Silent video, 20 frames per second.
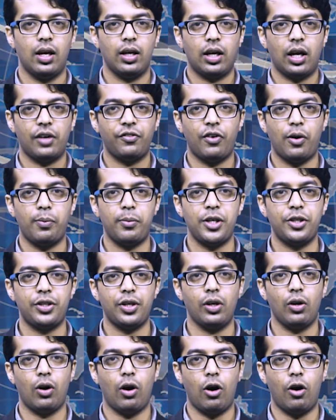
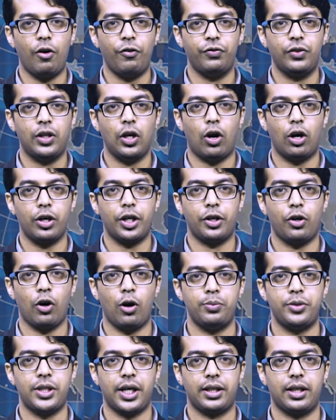Confirmation of the audit
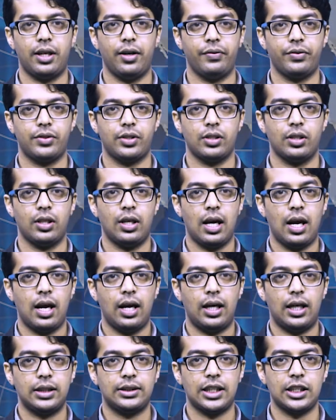objectives.
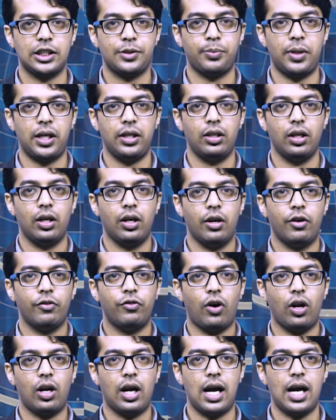Assessment
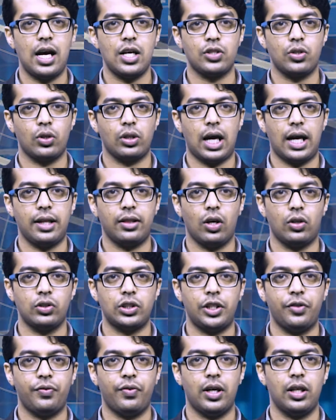for ISO
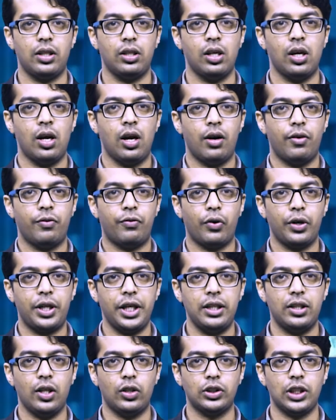9001,
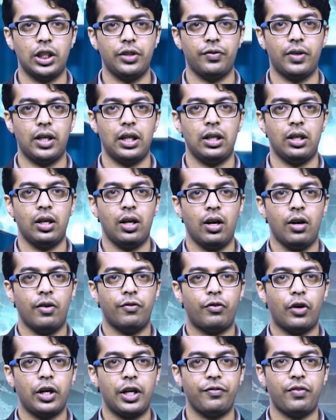14001,
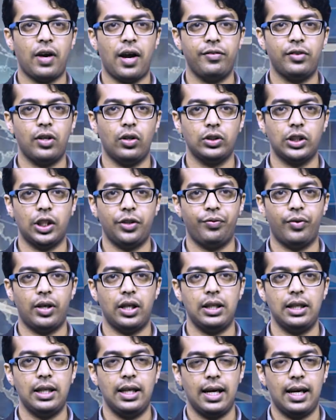
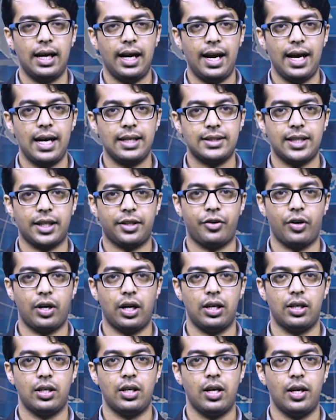45001,
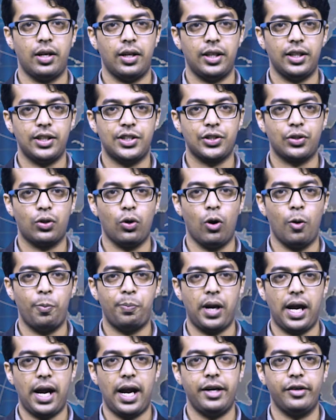etc.
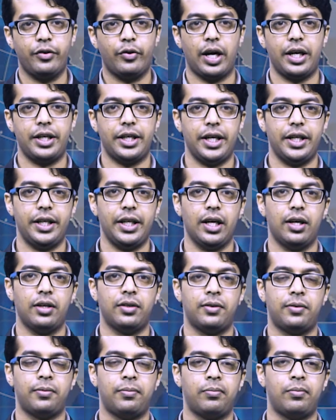Scope and criteria.
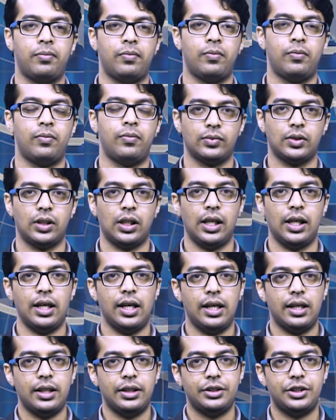
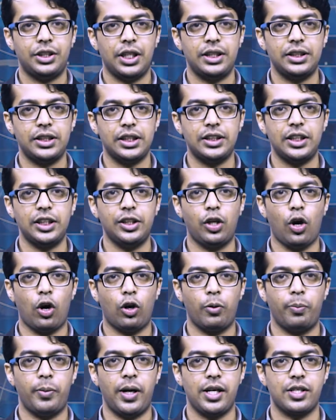Changes in
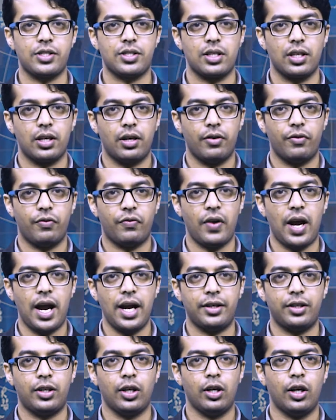documents
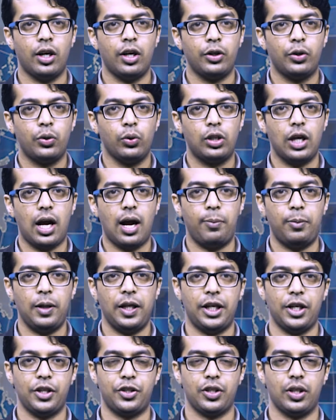fact to the
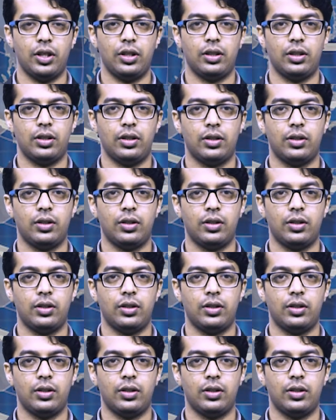application.